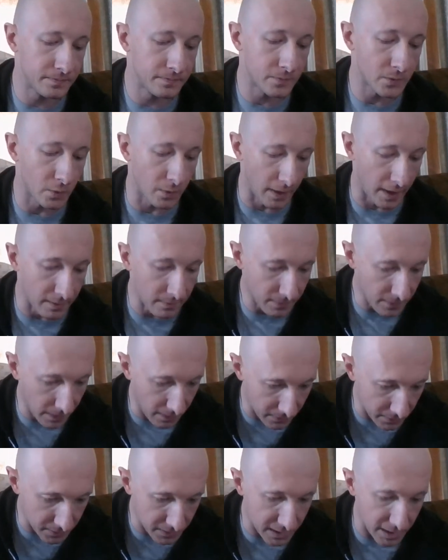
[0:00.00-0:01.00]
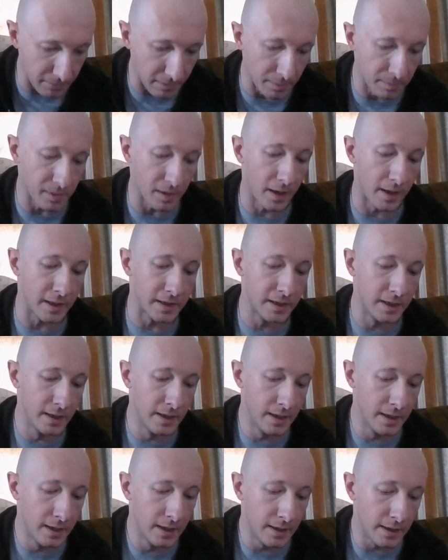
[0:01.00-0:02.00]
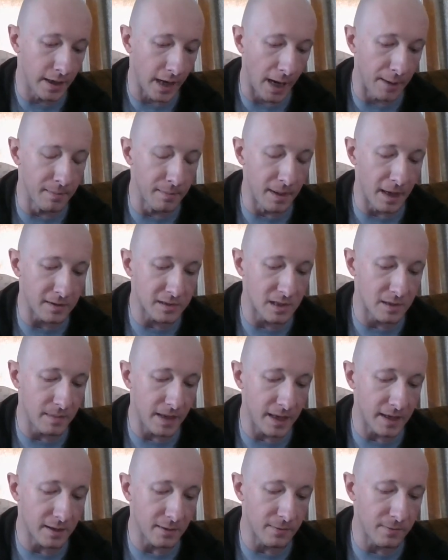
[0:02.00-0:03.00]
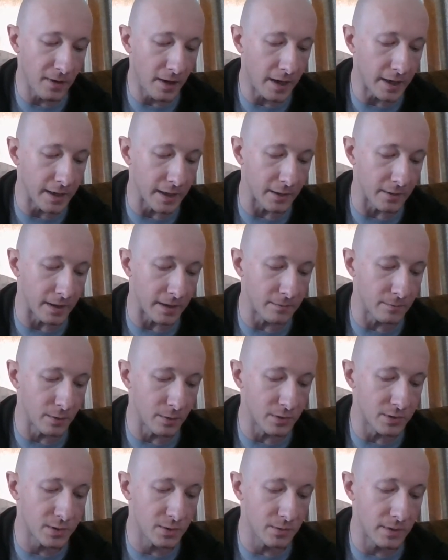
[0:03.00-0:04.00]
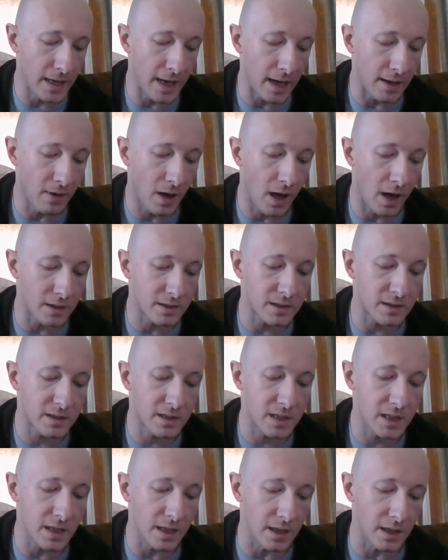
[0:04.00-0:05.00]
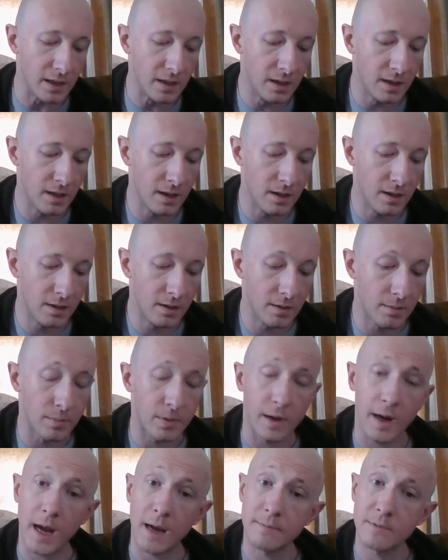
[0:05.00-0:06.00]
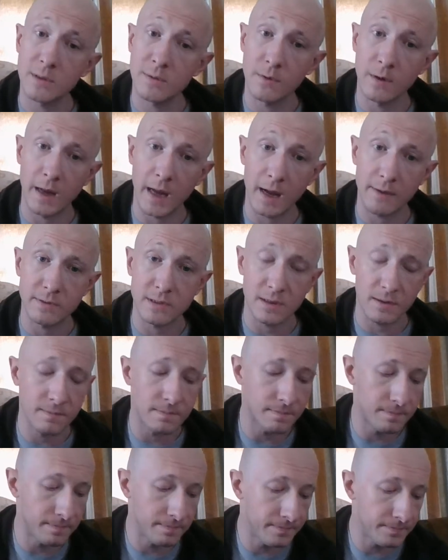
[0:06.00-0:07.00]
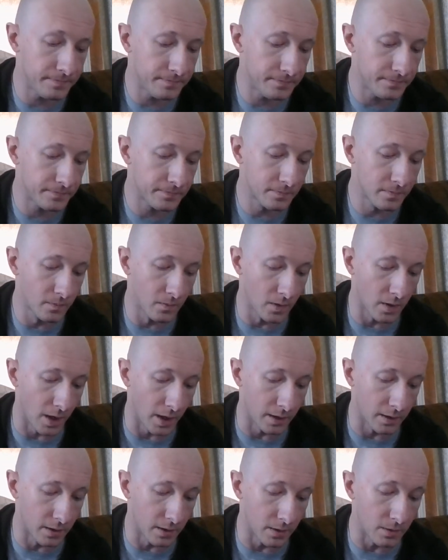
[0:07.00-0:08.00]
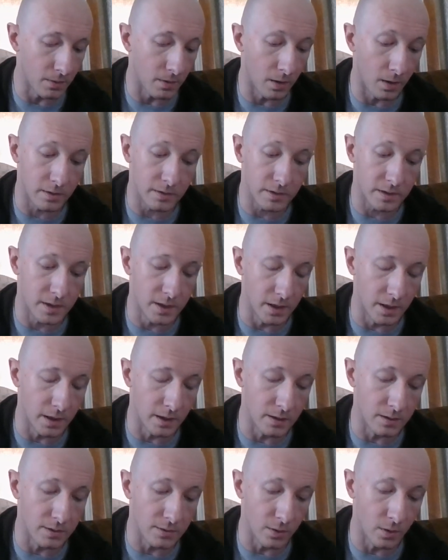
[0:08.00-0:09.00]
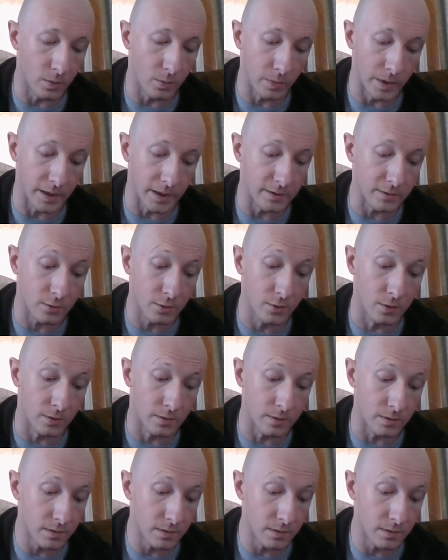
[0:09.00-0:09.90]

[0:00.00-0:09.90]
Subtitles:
Grandfather, she replied, I am about to make a fire and will soon have hot tea. Perhaps you will have some? Thank you. Hot tea is always good.